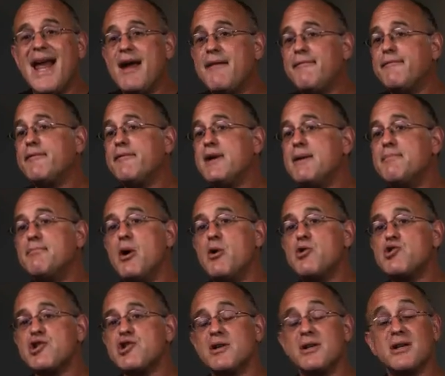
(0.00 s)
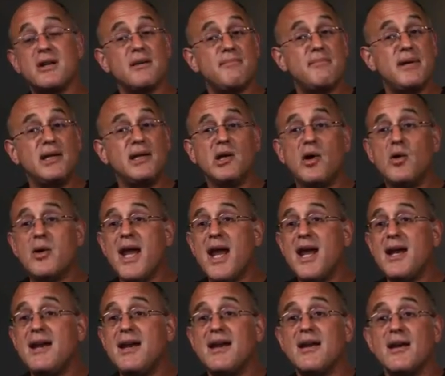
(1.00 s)
every emotion can be
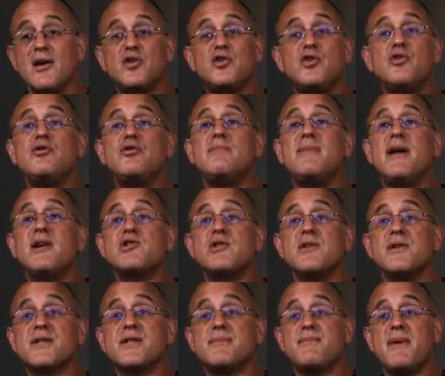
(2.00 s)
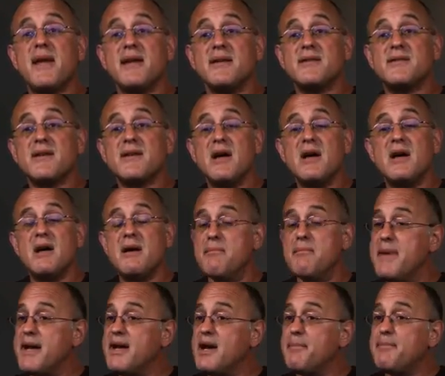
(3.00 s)
located in a 2-dimensional space
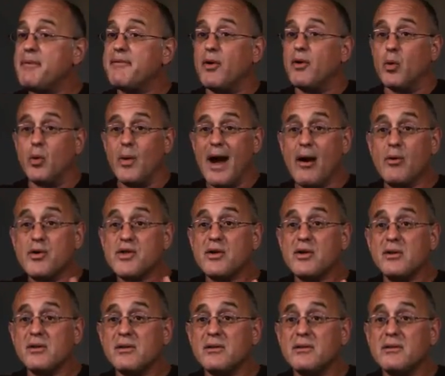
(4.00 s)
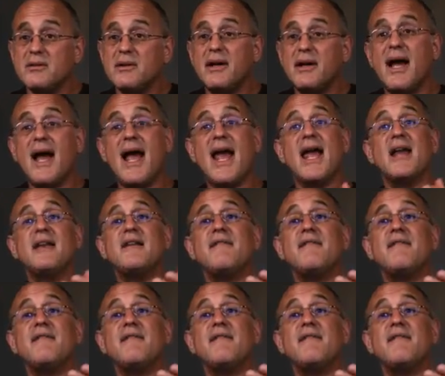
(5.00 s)
made up of arousal and